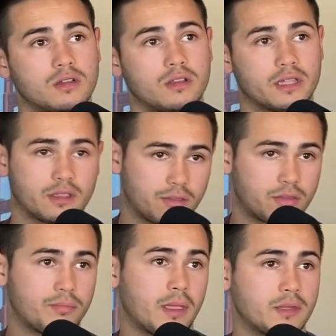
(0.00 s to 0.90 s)
Like the
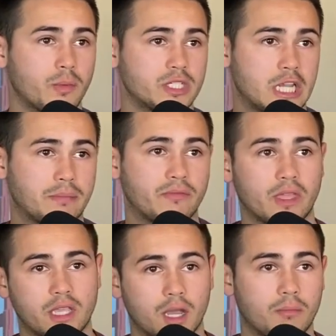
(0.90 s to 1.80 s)
bantamweight champ, if
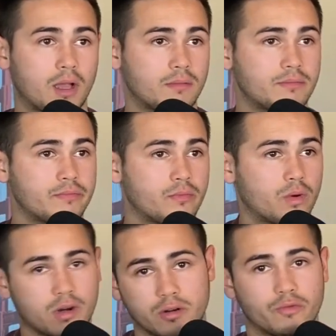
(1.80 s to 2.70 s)
they come up
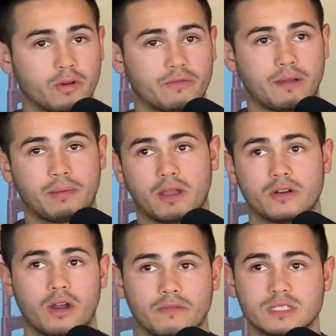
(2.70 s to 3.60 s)
145
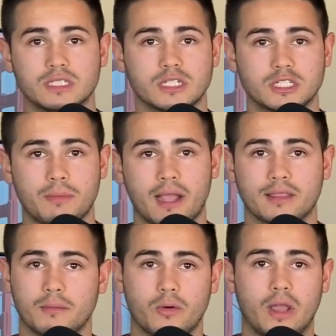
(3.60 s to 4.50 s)
pounder, obviously he's going to smack
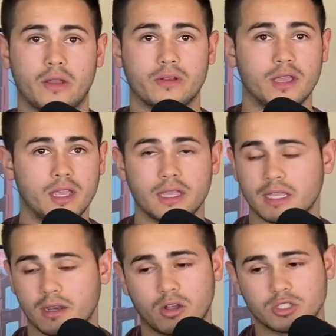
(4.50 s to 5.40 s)
them around. He
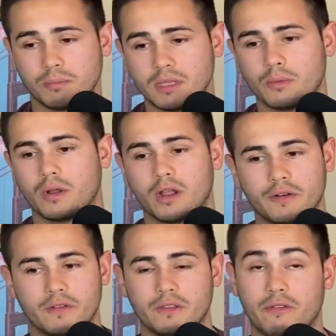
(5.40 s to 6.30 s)
can also beat the
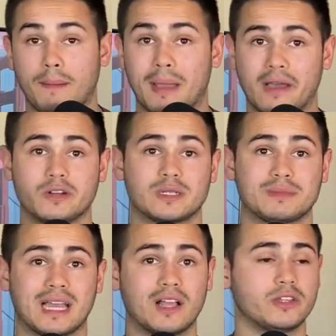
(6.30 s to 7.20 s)
155 pounders, I'm
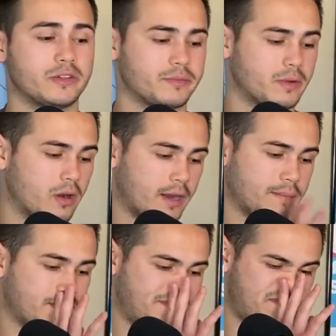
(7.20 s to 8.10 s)
telling you. All right.
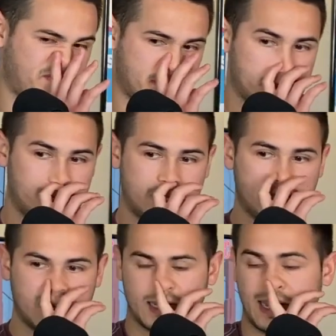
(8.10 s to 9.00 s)

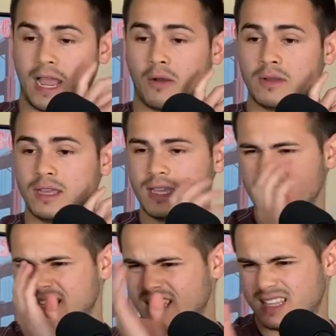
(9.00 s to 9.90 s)
Now,
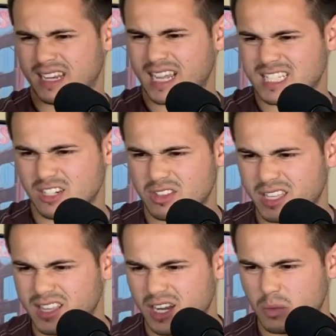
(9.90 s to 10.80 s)
the next little
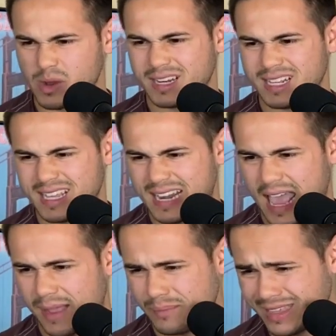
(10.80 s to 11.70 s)
thing that I wanted to get
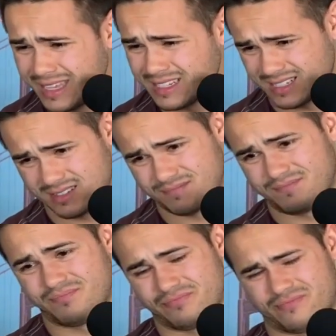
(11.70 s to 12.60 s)
at is,
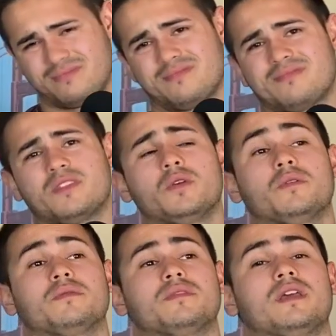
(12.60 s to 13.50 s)
dude,
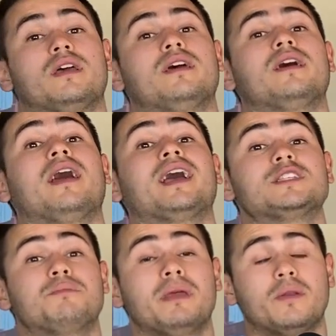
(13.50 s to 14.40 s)

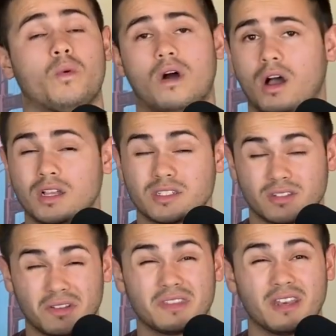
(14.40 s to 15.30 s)
has Benoit
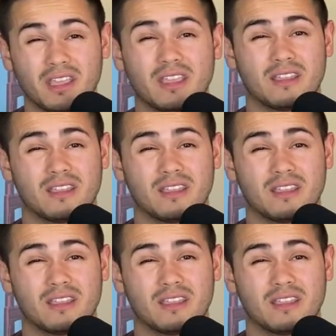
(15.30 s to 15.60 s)
Saint Denis